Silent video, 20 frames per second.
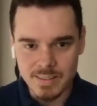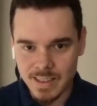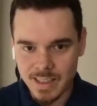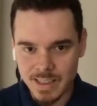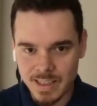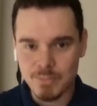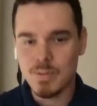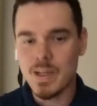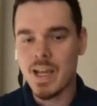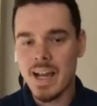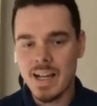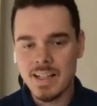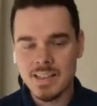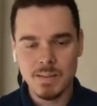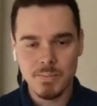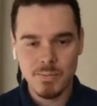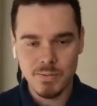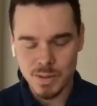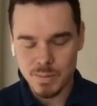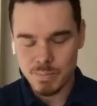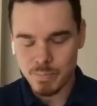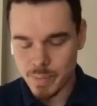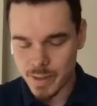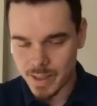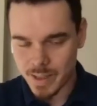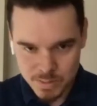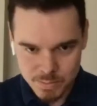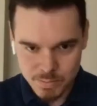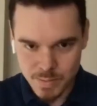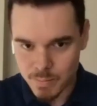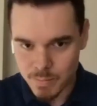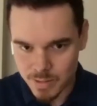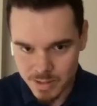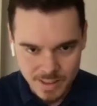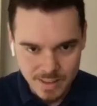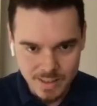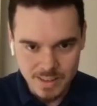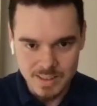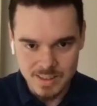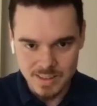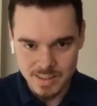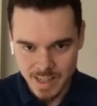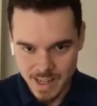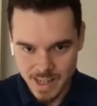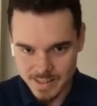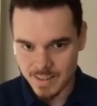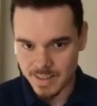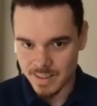like we had some of the best memories at that